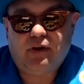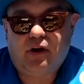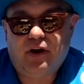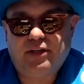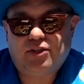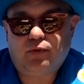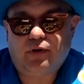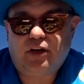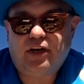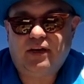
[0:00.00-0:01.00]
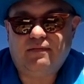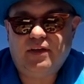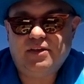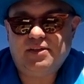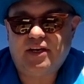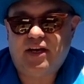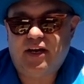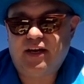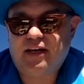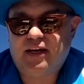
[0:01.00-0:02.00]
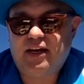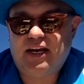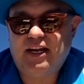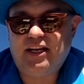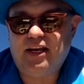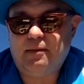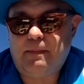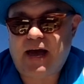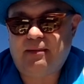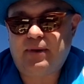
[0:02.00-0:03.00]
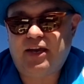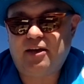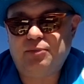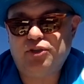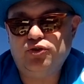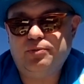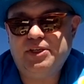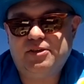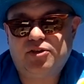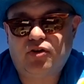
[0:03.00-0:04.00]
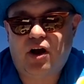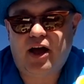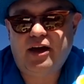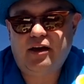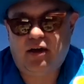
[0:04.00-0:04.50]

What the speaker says: Alright, so we're going to give these Canadian Back Bacon Musubis a try.